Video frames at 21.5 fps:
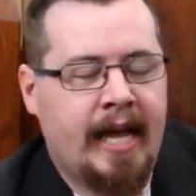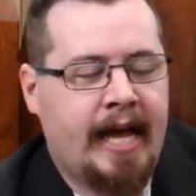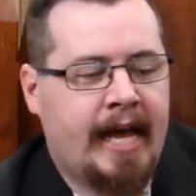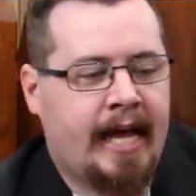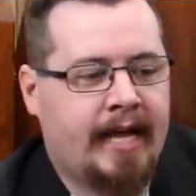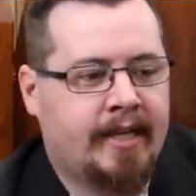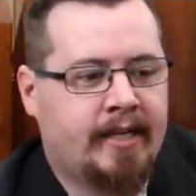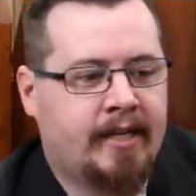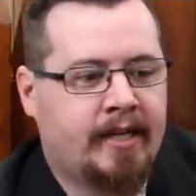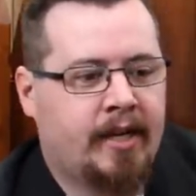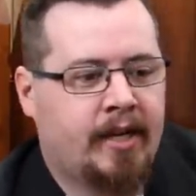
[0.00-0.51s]

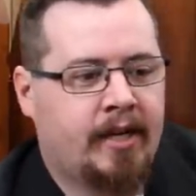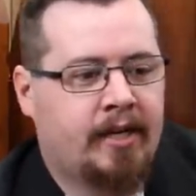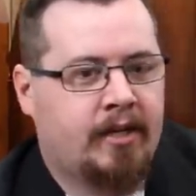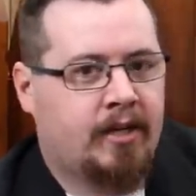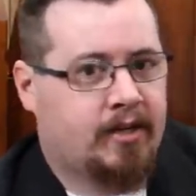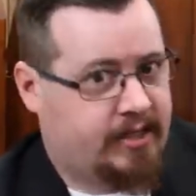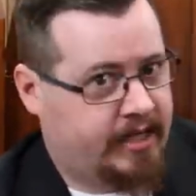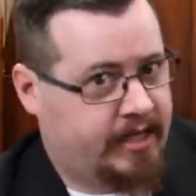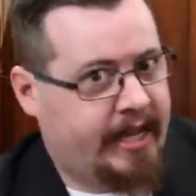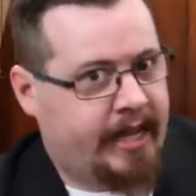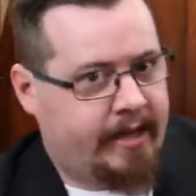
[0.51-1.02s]
And
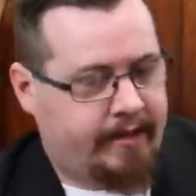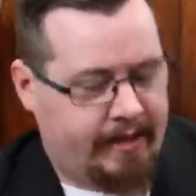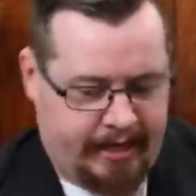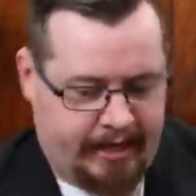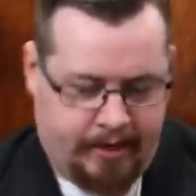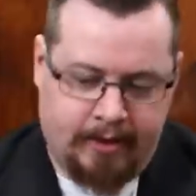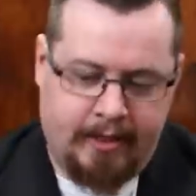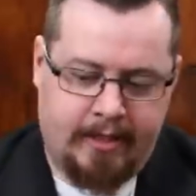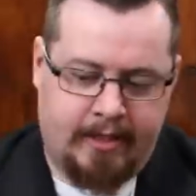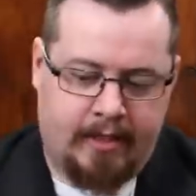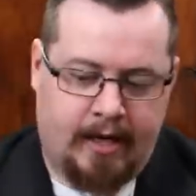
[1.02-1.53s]
because, yeah, they
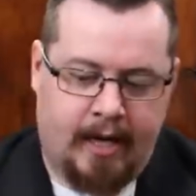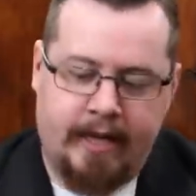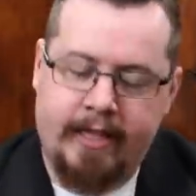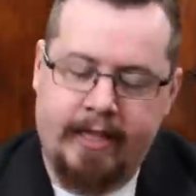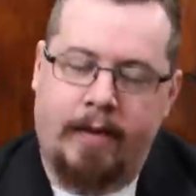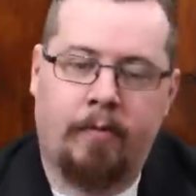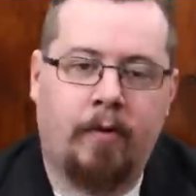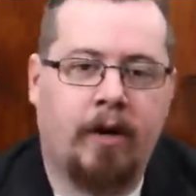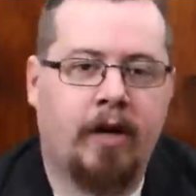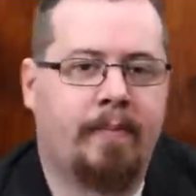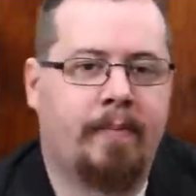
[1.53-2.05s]
got this iron,
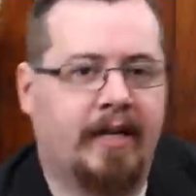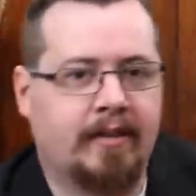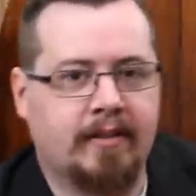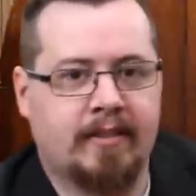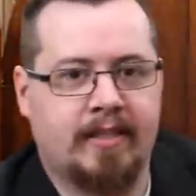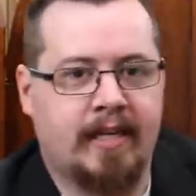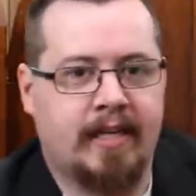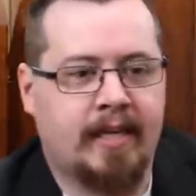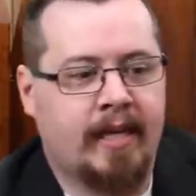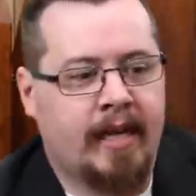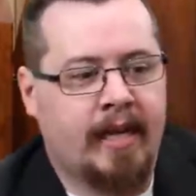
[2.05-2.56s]
they want to
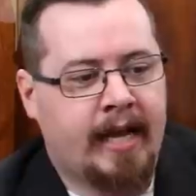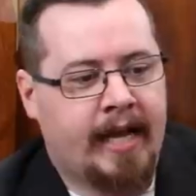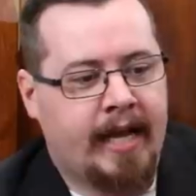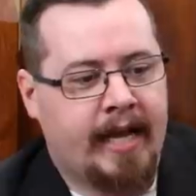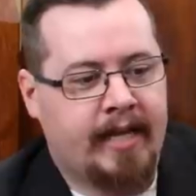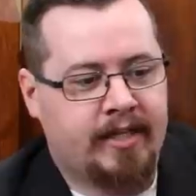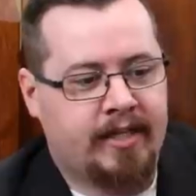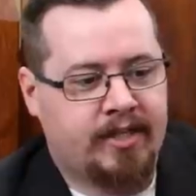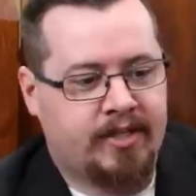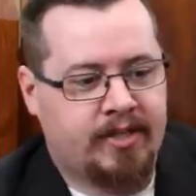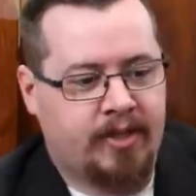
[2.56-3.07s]
melt it.
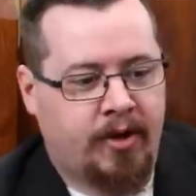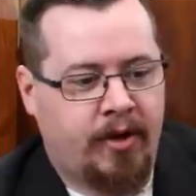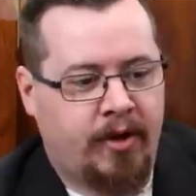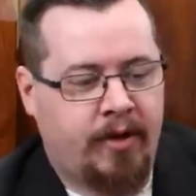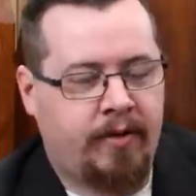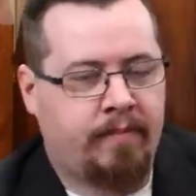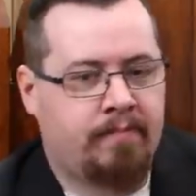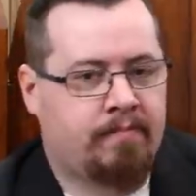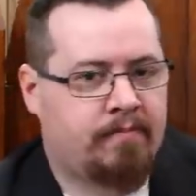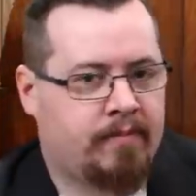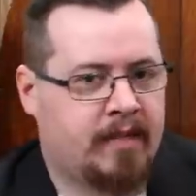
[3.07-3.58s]
And
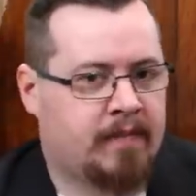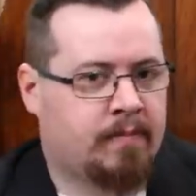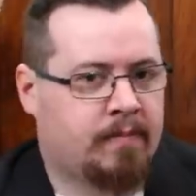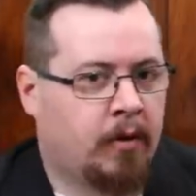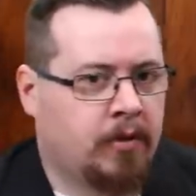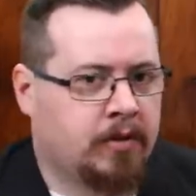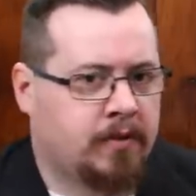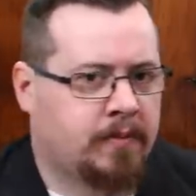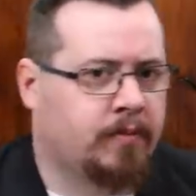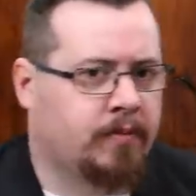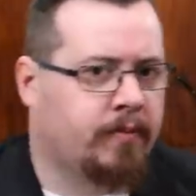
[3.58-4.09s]
so there's
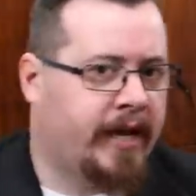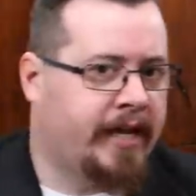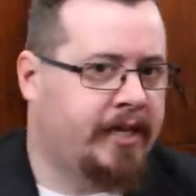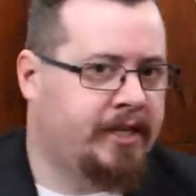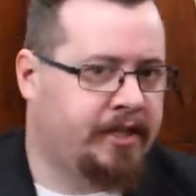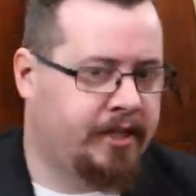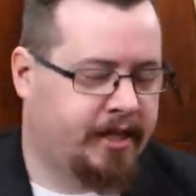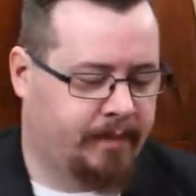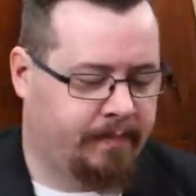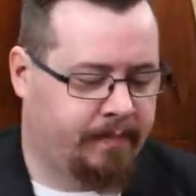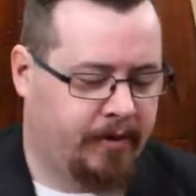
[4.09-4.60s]
multiple
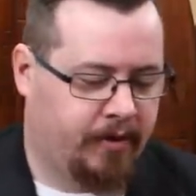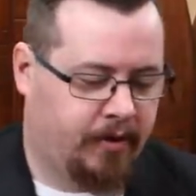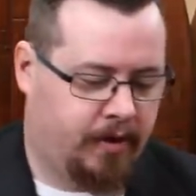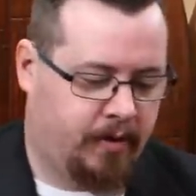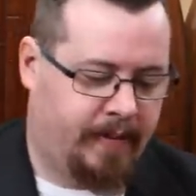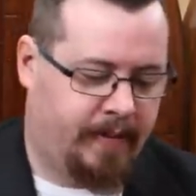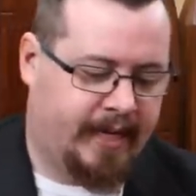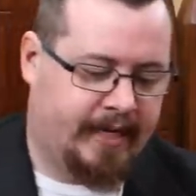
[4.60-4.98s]
ways you can build it.